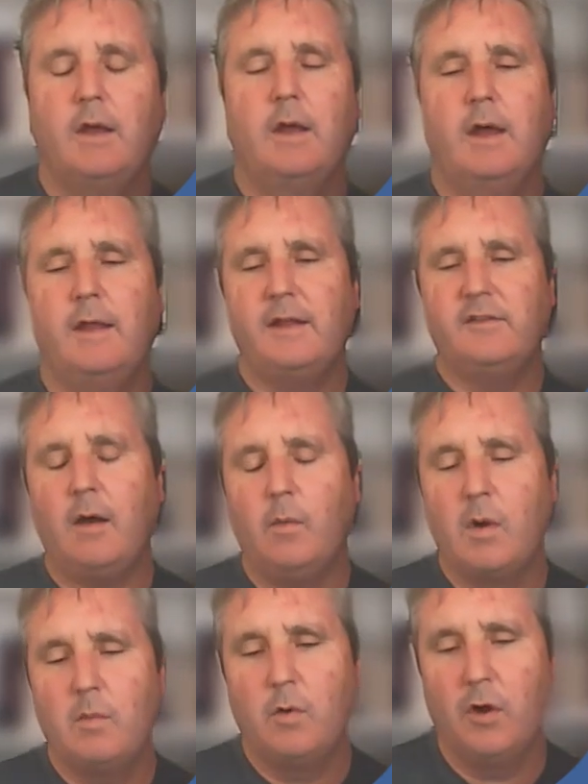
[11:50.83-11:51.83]
And that's
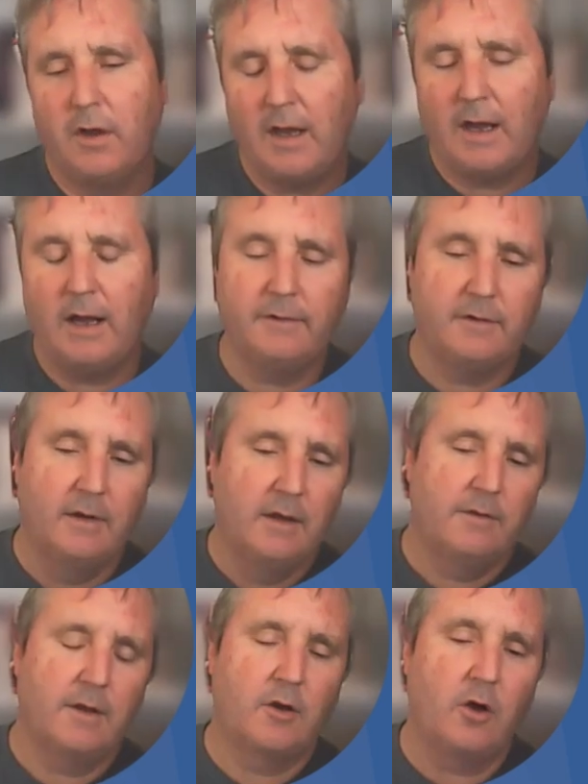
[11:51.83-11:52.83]
how we work out
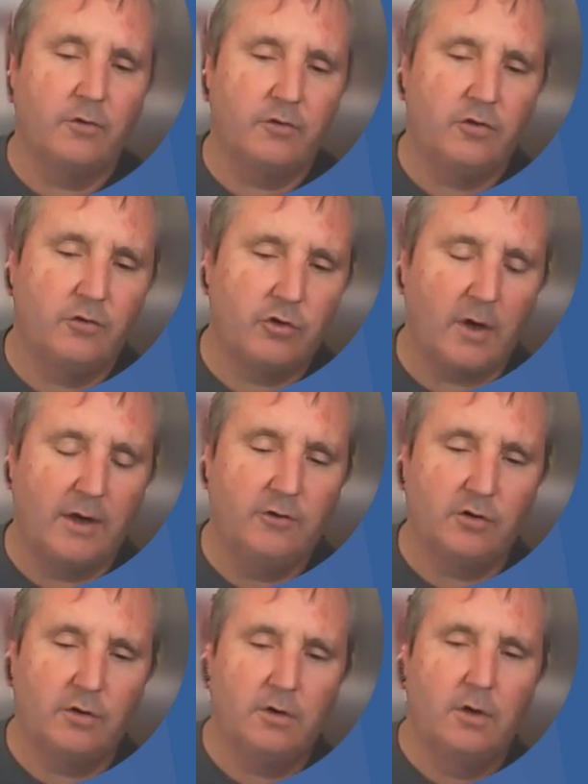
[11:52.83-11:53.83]
the
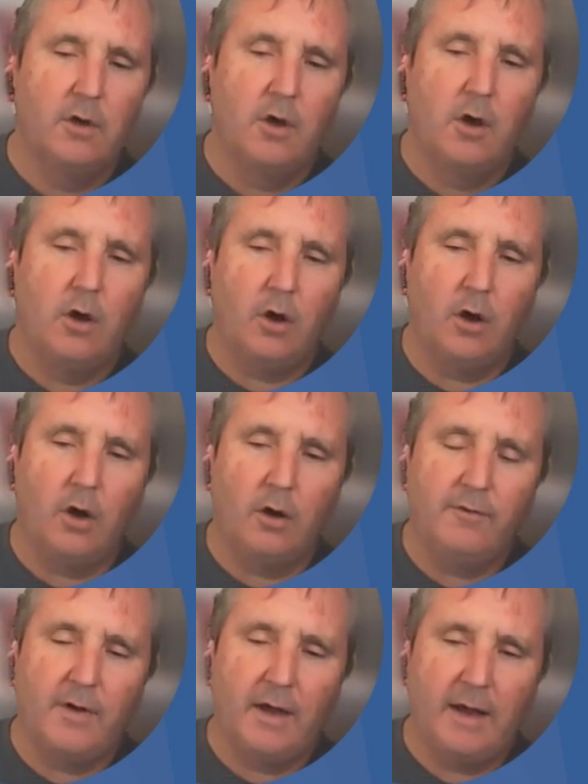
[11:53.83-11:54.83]
concentration
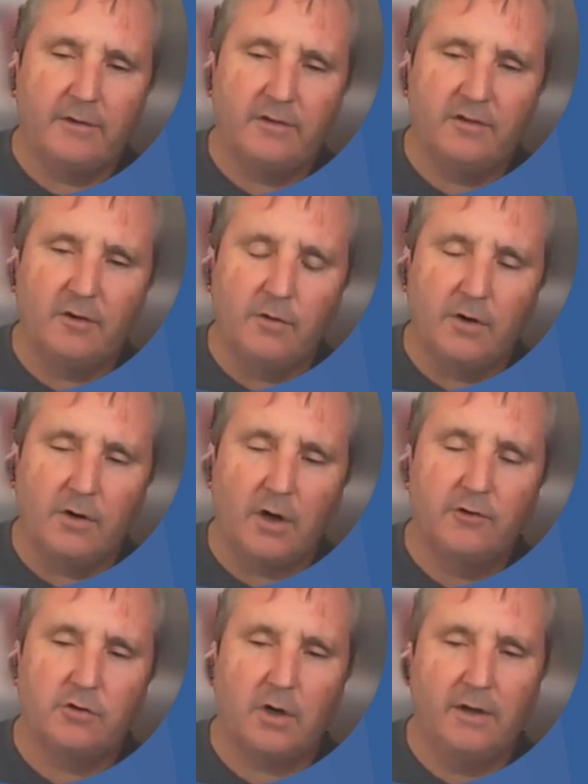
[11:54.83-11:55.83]
of our silver
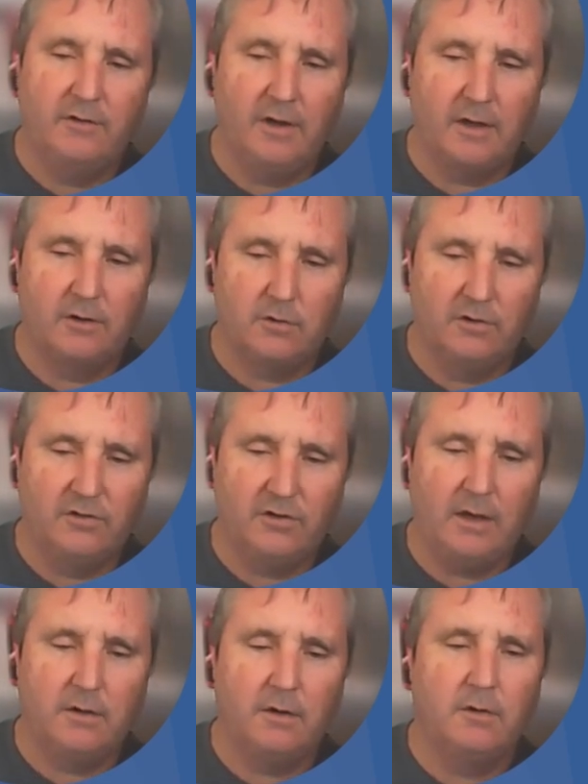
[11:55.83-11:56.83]
nitrate secondary
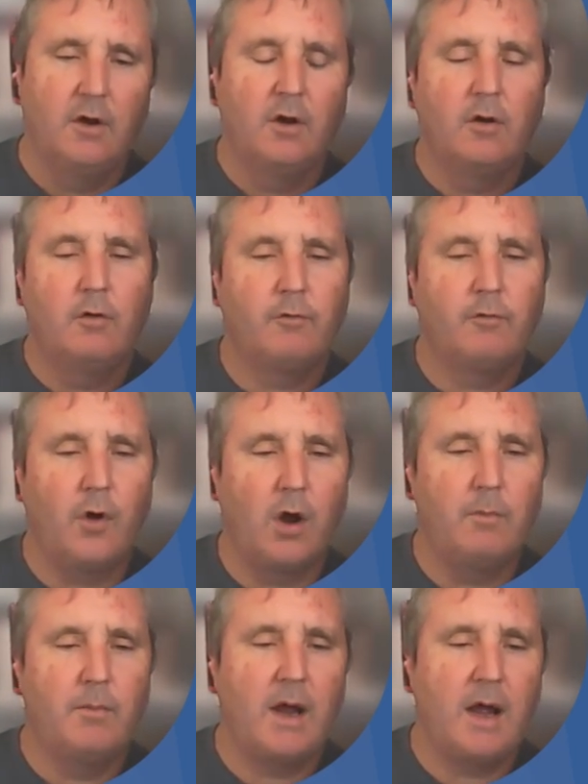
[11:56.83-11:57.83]
standard
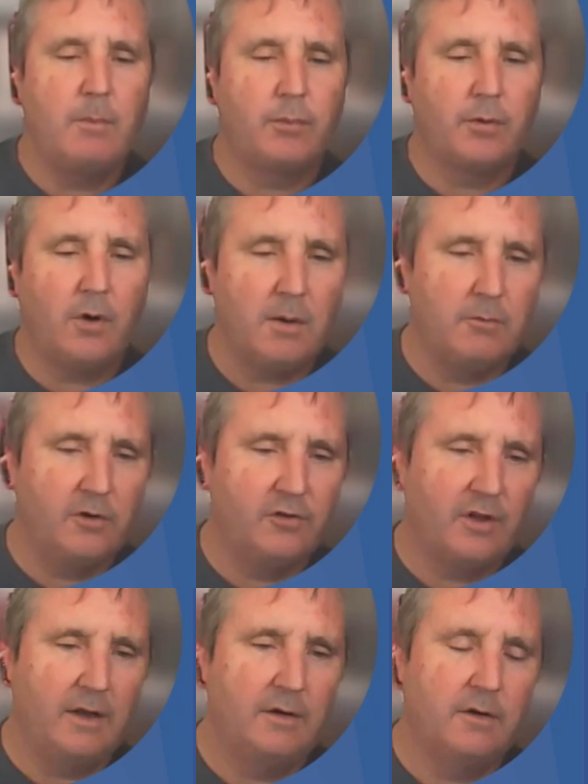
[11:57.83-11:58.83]
from a primary
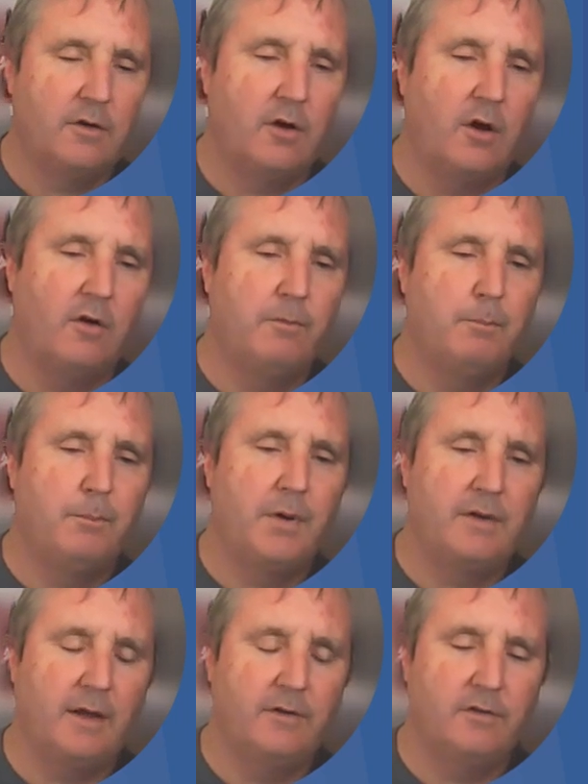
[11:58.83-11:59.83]
standard of
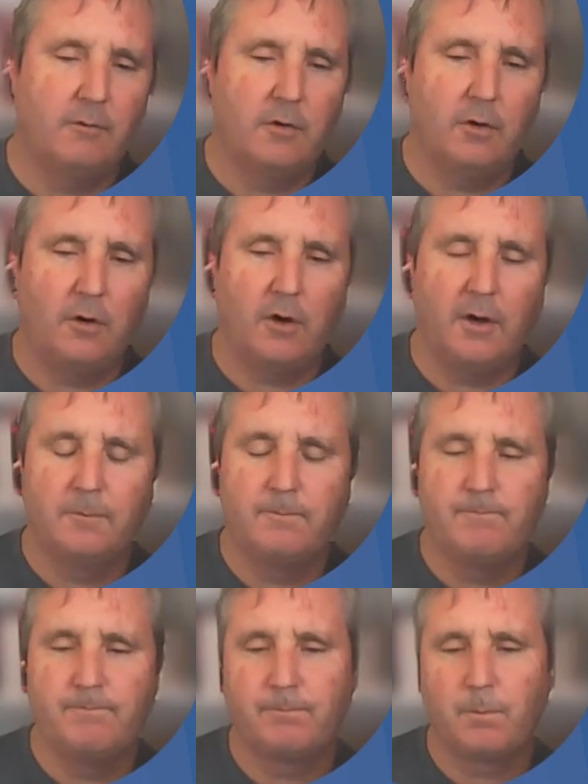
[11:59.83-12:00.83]
potassium chloride.
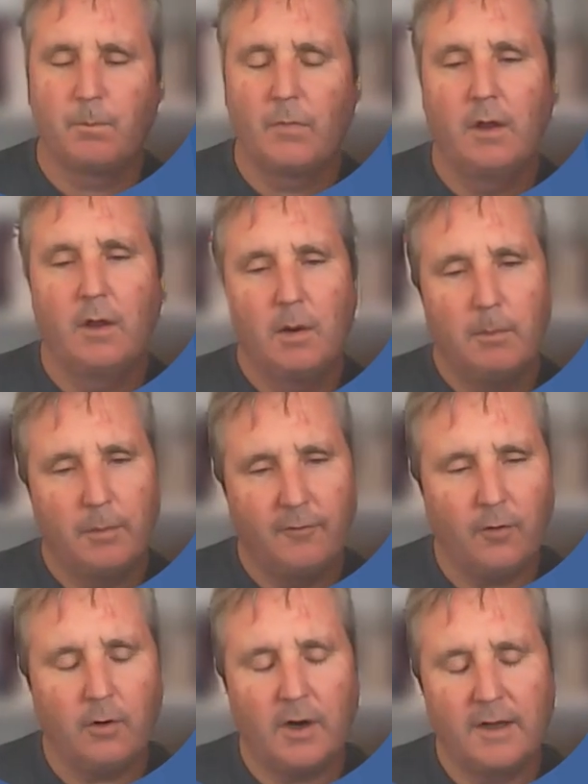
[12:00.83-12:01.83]

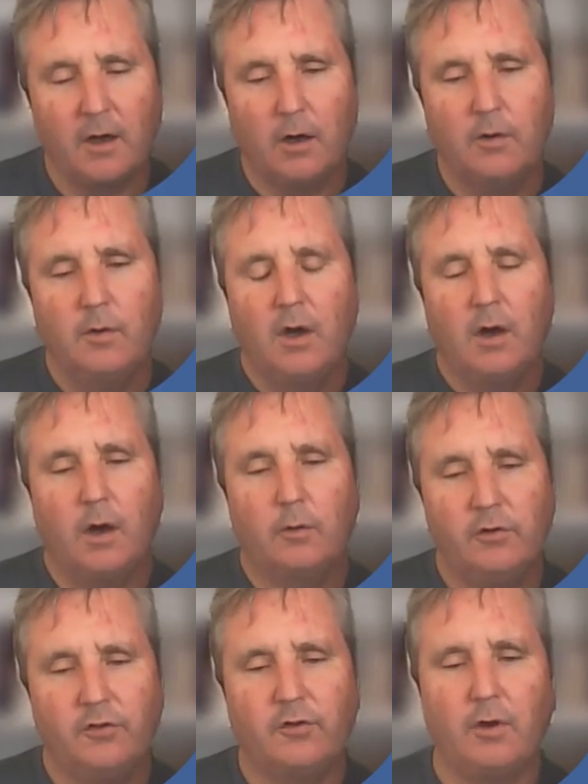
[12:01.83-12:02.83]
Before I go,
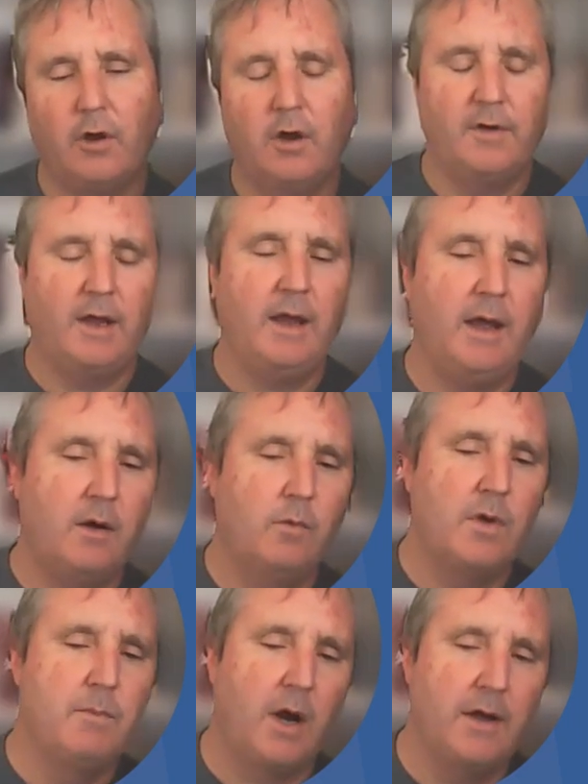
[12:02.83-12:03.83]
I'll just go over how
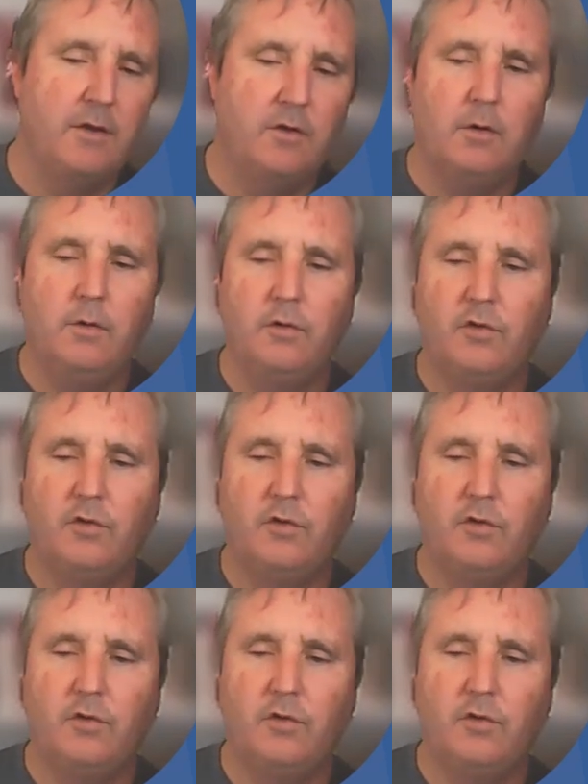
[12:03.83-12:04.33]
we might use